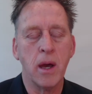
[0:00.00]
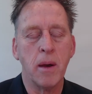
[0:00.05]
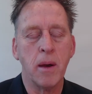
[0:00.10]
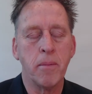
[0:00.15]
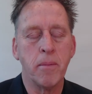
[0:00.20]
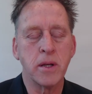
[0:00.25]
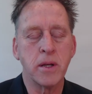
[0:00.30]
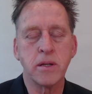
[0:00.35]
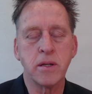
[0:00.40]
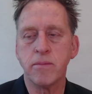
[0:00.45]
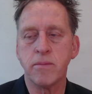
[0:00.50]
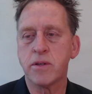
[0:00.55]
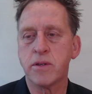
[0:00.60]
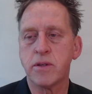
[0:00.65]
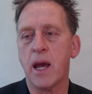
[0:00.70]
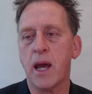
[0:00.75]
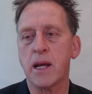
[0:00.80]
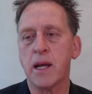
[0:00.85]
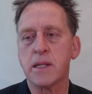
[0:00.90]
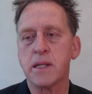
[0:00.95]
bishop
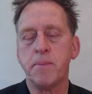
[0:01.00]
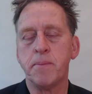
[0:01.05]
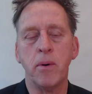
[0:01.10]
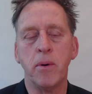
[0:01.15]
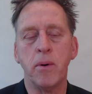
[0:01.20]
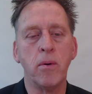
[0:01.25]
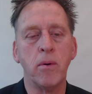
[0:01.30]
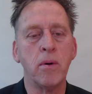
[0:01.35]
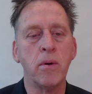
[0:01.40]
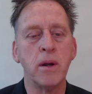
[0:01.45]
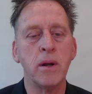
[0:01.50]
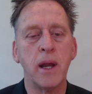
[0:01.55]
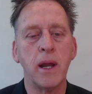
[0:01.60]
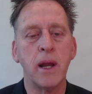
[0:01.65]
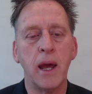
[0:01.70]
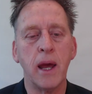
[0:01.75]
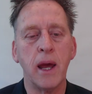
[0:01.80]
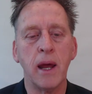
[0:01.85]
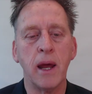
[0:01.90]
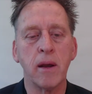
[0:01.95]
takes pawn
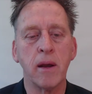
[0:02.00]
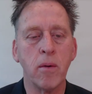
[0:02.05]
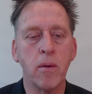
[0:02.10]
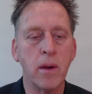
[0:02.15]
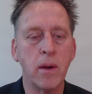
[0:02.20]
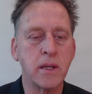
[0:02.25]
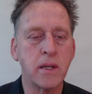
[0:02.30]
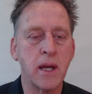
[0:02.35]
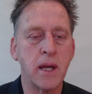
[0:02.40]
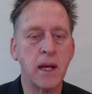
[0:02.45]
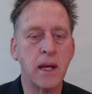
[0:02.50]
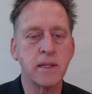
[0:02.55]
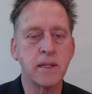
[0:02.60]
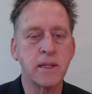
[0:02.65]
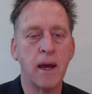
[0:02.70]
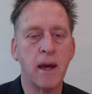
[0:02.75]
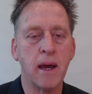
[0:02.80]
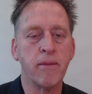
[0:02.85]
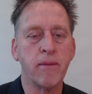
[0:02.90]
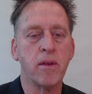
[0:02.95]
and queen takes
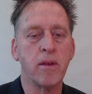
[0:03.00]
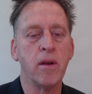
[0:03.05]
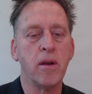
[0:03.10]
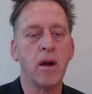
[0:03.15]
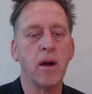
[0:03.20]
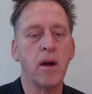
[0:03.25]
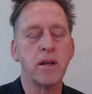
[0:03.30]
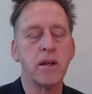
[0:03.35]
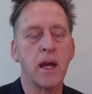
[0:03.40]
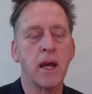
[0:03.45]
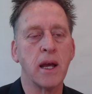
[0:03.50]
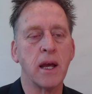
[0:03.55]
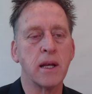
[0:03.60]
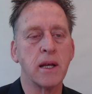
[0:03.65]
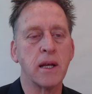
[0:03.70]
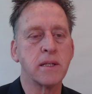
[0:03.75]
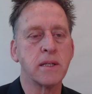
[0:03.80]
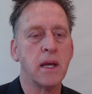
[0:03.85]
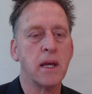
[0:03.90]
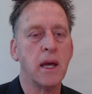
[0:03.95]
after knight takes,